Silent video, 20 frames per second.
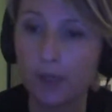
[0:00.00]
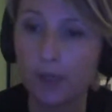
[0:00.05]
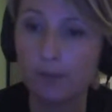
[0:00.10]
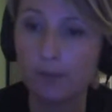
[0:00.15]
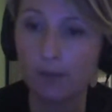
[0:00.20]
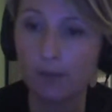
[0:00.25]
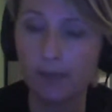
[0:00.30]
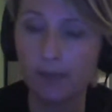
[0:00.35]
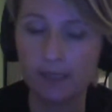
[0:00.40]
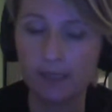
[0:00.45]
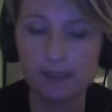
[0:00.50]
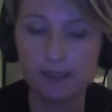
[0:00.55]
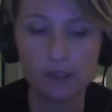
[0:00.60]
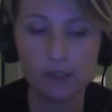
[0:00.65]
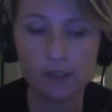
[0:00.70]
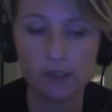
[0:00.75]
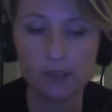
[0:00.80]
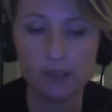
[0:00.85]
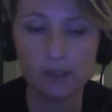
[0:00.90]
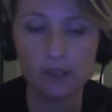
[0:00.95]
in prima
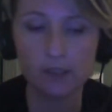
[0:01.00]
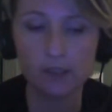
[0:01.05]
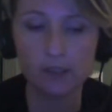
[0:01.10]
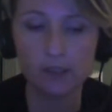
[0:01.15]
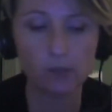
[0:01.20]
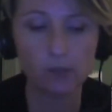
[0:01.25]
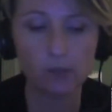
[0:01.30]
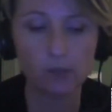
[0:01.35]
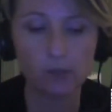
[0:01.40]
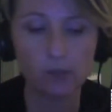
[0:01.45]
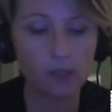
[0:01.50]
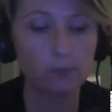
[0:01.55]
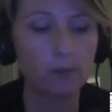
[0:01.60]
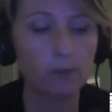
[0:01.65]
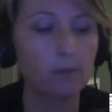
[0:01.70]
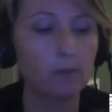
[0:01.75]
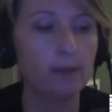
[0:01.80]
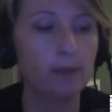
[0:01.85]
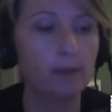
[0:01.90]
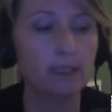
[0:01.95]
media, you're working with
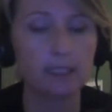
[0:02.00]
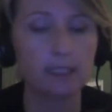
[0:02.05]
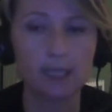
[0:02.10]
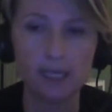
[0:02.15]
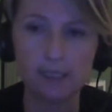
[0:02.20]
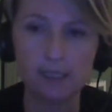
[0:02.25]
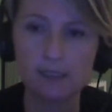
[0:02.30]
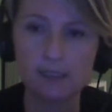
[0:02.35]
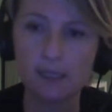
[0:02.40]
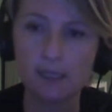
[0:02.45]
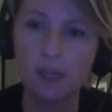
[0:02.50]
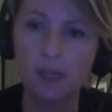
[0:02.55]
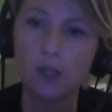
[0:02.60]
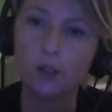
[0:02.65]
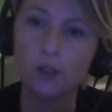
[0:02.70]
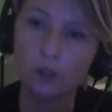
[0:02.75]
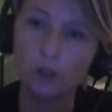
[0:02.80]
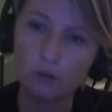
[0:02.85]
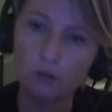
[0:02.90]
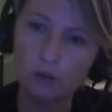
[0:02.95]
prima media kids,
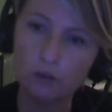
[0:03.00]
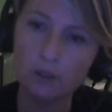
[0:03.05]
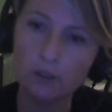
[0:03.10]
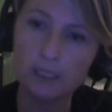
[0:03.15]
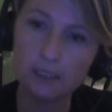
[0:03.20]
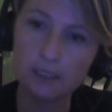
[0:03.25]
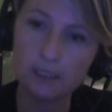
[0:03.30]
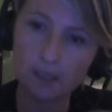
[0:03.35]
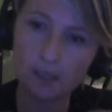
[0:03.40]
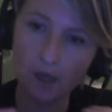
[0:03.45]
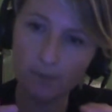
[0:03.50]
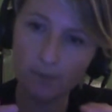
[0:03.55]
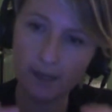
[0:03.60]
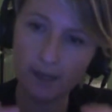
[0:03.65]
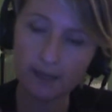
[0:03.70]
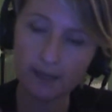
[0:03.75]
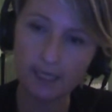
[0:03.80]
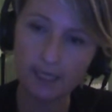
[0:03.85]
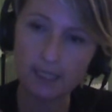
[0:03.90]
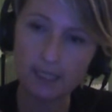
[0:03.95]
you do need to come
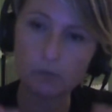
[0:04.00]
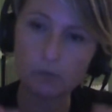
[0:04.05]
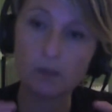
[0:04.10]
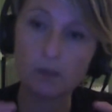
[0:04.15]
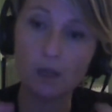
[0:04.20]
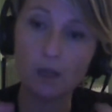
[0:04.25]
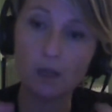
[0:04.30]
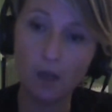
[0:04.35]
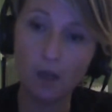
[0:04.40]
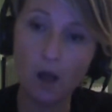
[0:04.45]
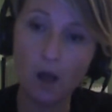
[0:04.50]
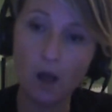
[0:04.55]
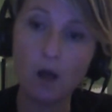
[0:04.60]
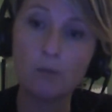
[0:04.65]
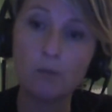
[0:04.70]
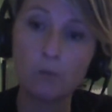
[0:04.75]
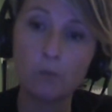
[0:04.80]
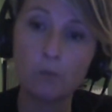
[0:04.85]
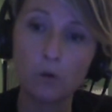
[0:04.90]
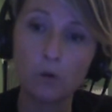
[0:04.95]
at these with a lot
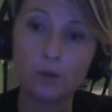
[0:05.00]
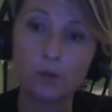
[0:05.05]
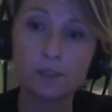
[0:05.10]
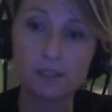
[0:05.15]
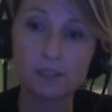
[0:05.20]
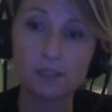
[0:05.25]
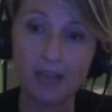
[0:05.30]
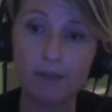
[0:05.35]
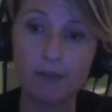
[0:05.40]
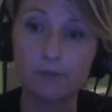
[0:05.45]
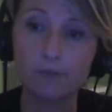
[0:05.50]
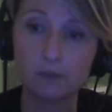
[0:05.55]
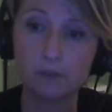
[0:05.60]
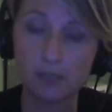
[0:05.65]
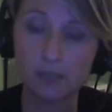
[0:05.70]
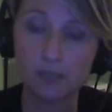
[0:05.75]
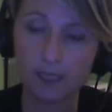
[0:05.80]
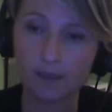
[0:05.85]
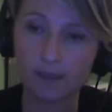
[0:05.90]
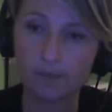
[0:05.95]
more
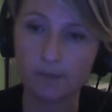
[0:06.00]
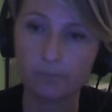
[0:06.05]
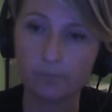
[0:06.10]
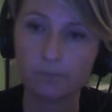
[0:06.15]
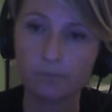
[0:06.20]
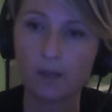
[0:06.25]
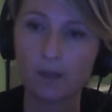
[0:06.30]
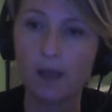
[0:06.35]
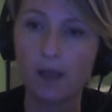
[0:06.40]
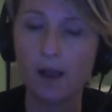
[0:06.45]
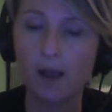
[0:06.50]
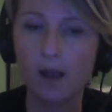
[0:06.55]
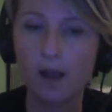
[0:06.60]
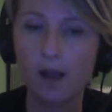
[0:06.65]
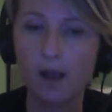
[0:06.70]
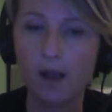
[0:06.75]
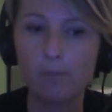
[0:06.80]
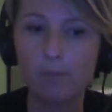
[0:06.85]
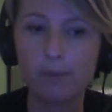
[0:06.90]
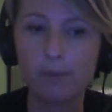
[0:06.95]
scaffolding.
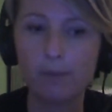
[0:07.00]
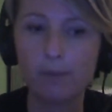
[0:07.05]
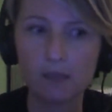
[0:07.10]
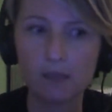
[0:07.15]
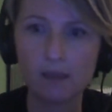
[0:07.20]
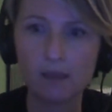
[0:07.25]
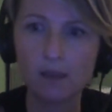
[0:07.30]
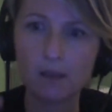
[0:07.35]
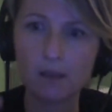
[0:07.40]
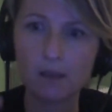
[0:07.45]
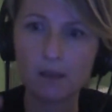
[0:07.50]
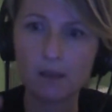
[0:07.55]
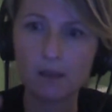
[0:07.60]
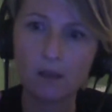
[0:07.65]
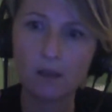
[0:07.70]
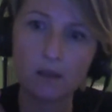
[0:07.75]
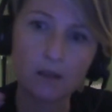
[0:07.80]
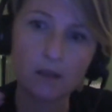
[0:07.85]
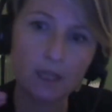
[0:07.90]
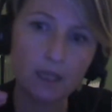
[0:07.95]
But I
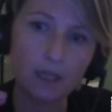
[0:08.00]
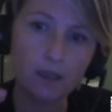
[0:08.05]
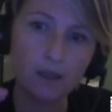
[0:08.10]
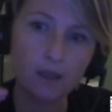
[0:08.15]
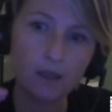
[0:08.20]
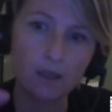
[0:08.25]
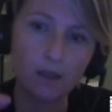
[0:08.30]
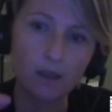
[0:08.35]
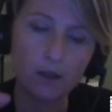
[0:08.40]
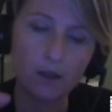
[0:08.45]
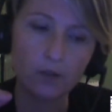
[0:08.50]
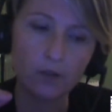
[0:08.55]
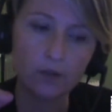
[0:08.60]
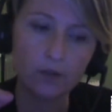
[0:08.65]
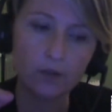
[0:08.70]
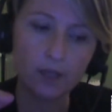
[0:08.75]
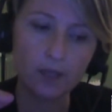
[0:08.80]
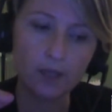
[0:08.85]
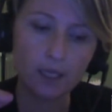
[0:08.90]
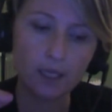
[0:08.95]
think that the
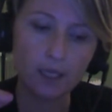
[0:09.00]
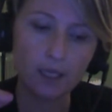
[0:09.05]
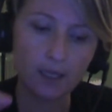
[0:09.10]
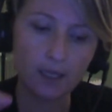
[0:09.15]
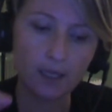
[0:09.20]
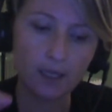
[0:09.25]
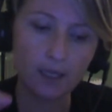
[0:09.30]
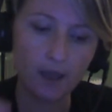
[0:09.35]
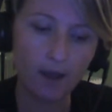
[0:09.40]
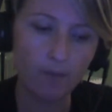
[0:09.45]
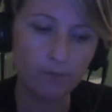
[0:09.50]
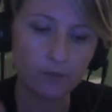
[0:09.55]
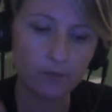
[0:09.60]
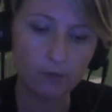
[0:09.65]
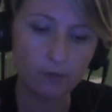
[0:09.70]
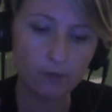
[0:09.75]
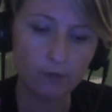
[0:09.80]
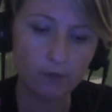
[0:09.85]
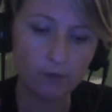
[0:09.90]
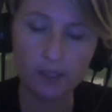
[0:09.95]

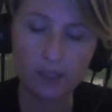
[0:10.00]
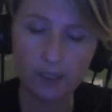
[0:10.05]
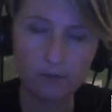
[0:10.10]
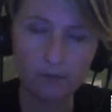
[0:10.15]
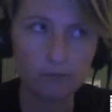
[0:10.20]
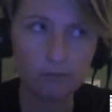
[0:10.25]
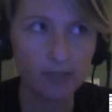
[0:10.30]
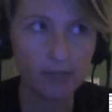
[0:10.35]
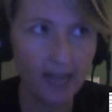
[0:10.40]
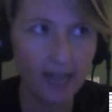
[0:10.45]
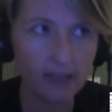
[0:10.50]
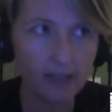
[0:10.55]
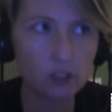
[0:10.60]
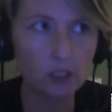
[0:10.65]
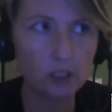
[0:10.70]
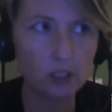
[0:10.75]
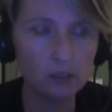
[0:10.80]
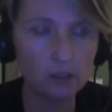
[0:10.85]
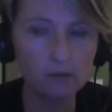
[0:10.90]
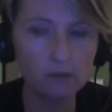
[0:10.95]

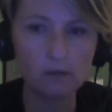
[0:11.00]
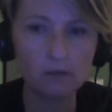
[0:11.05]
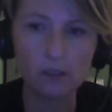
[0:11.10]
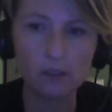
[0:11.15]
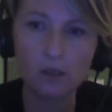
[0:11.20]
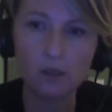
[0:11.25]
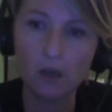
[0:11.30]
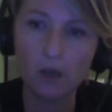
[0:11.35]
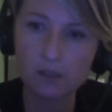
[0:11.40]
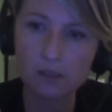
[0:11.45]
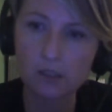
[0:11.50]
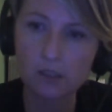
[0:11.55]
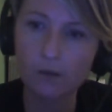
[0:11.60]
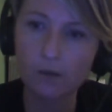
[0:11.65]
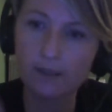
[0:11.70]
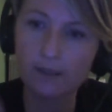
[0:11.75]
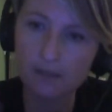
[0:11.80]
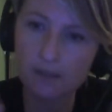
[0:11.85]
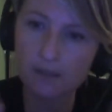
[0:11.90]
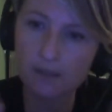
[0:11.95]
reaction, the consequences,
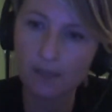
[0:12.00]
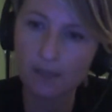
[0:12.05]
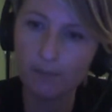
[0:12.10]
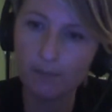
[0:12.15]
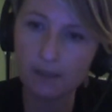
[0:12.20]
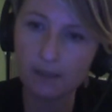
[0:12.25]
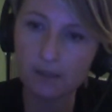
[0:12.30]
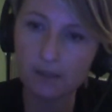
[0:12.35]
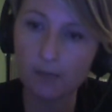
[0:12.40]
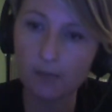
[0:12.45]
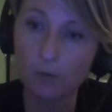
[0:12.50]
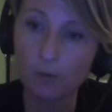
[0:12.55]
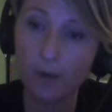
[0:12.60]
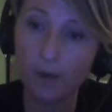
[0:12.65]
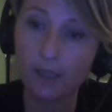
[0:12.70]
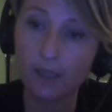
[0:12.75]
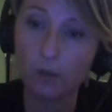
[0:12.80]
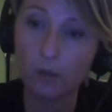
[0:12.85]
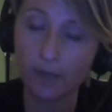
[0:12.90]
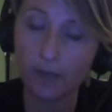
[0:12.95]
they build up quite
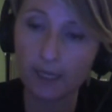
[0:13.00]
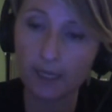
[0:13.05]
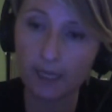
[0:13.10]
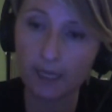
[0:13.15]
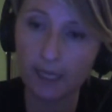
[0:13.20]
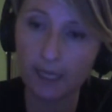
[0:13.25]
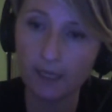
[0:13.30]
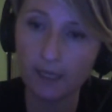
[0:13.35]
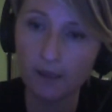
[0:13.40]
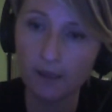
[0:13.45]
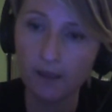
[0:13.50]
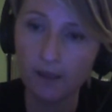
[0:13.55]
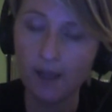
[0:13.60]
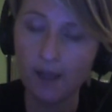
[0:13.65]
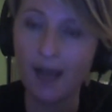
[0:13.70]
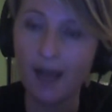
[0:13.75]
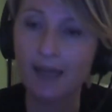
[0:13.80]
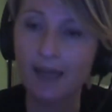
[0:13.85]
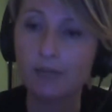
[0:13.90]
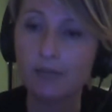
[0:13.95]
quickly. And
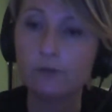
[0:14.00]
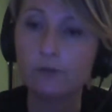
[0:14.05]
if you're